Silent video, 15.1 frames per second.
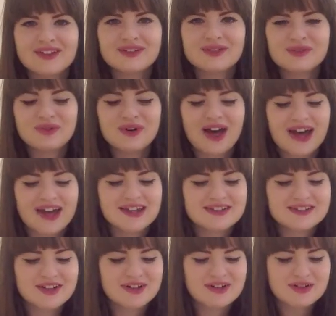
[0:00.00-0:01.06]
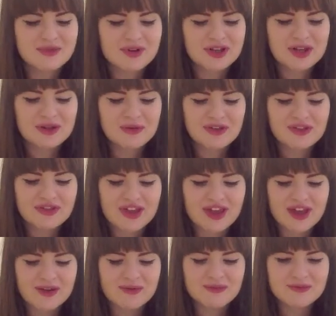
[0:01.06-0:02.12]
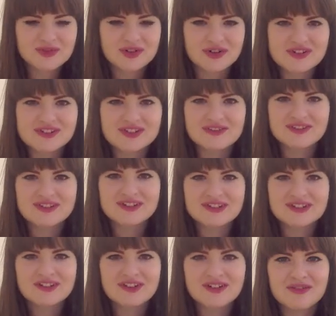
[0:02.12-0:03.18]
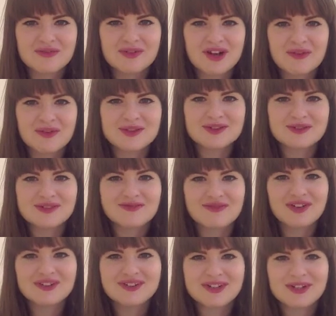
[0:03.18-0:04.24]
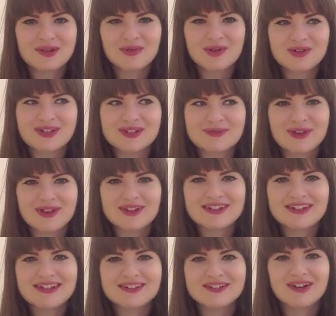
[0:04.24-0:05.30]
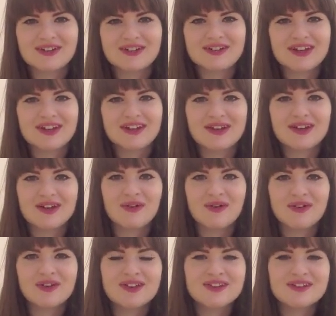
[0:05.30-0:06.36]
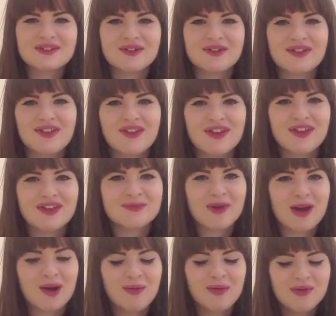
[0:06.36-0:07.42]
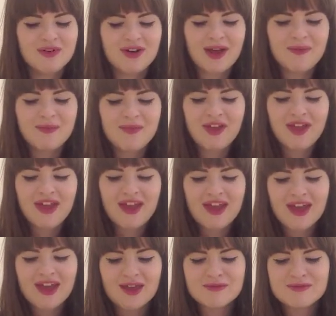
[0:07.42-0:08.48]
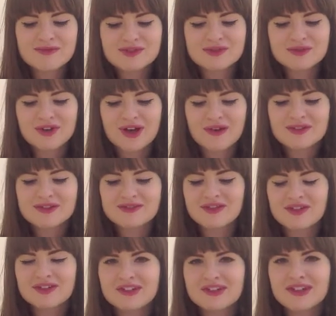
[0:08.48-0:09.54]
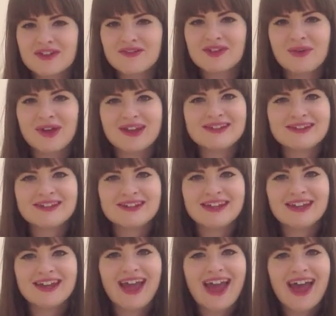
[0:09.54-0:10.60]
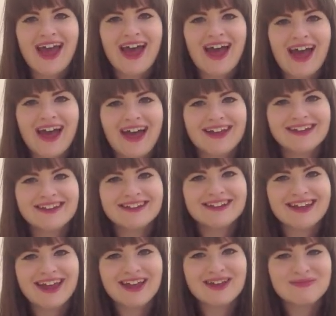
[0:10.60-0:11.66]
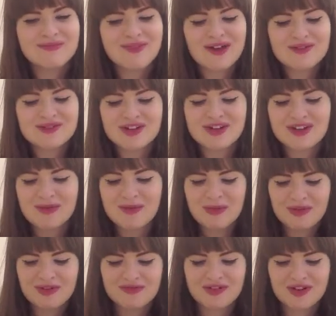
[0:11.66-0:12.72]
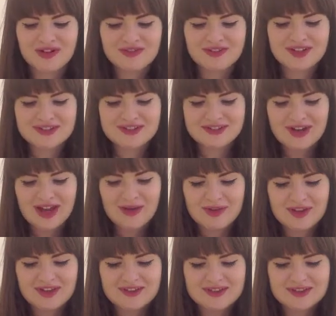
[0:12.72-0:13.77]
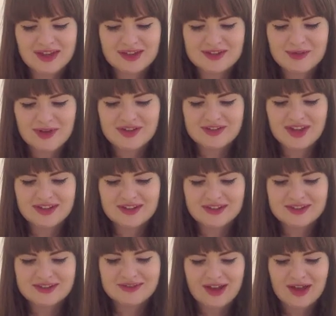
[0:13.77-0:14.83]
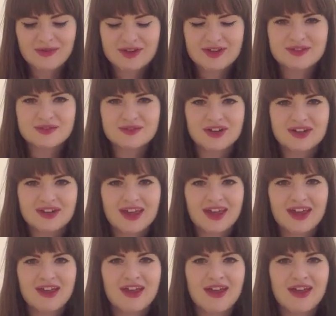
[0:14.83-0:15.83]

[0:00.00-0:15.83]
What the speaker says: So I started working with George Stevenson when I was volunteering at Project Ability. I started in August on the Aspire programme. So I was volunteering every Wednesday, and I was trying to get people involved in ceramics, kind of specialising in ceramics, so trying to get